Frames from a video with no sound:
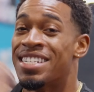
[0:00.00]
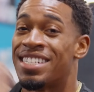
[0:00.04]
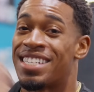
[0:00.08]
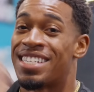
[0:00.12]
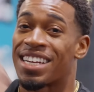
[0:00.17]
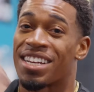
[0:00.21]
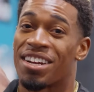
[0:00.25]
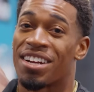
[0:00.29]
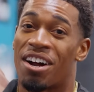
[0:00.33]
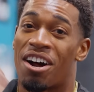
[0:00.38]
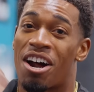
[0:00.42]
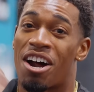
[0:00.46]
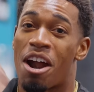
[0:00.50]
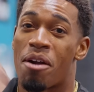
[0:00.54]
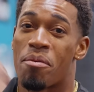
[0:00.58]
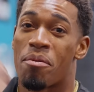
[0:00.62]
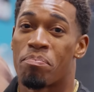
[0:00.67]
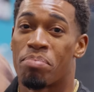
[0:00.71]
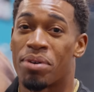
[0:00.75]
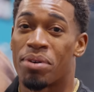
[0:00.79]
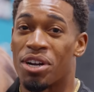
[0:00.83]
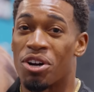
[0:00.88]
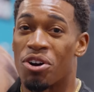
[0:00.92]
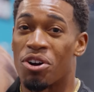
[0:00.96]
take your arm,
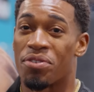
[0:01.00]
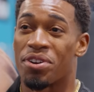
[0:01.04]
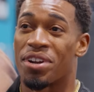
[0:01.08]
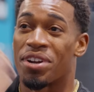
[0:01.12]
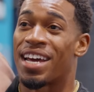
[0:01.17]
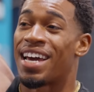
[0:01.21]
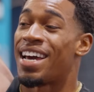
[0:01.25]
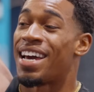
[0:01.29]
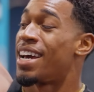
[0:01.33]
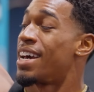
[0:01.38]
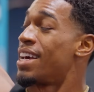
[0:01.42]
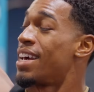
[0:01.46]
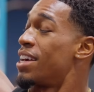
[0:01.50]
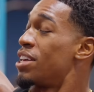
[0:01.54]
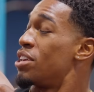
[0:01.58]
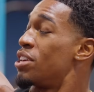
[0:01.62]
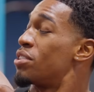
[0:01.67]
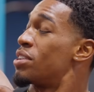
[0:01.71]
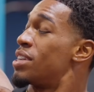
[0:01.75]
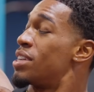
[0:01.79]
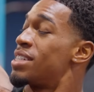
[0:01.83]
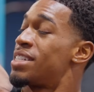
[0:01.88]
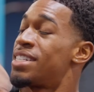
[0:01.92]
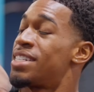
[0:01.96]
put it over your head, and
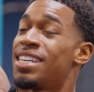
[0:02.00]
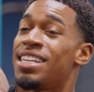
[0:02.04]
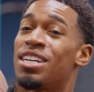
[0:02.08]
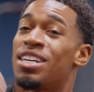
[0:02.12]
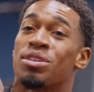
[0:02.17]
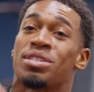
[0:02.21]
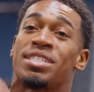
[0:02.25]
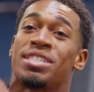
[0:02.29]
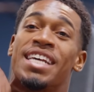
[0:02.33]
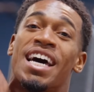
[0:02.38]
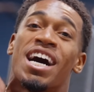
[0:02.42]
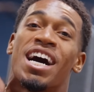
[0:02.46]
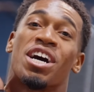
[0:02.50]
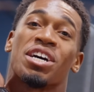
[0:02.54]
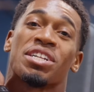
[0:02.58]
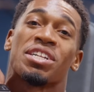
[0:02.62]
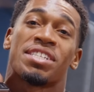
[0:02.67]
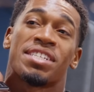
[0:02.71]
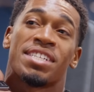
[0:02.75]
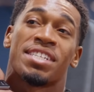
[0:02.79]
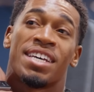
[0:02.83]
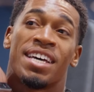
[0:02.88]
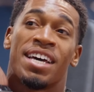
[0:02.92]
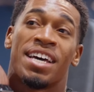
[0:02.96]
you're gonna see those
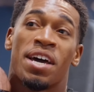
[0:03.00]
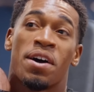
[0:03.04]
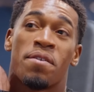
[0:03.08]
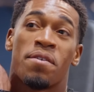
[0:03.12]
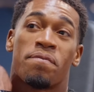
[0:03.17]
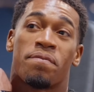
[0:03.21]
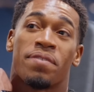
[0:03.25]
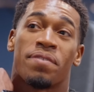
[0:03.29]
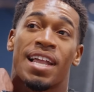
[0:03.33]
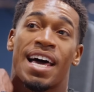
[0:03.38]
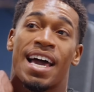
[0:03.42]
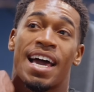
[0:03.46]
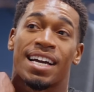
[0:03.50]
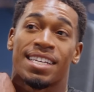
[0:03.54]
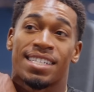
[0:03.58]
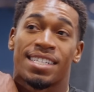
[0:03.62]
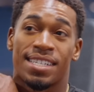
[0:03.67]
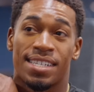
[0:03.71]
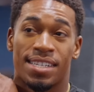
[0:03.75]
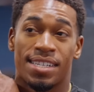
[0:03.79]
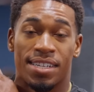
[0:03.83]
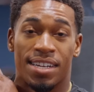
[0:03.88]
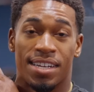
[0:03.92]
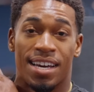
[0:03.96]
delts
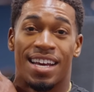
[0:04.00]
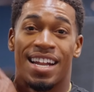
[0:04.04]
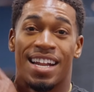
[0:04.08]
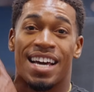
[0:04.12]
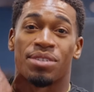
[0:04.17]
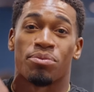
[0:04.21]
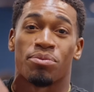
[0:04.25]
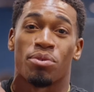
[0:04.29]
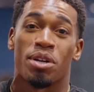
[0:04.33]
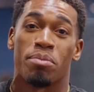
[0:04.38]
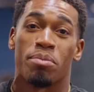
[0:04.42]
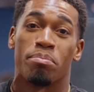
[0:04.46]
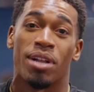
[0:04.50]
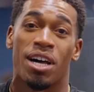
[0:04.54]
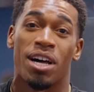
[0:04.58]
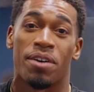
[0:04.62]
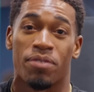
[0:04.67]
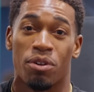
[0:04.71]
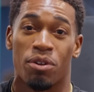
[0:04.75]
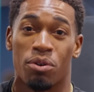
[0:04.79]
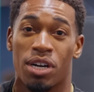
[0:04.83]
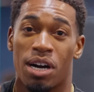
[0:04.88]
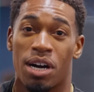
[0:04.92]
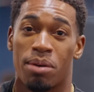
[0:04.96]
flex. And that's where the blood
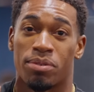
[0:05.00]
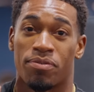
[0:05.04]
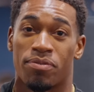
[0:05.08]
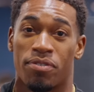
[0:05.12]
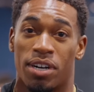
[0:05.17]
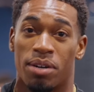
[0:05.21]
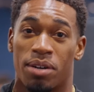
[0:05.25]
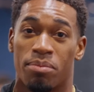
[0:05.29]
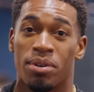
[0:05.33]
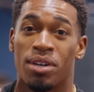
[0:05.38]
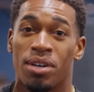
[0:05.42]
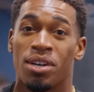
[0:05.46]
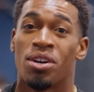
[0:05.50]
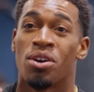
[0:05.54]
flow comes from.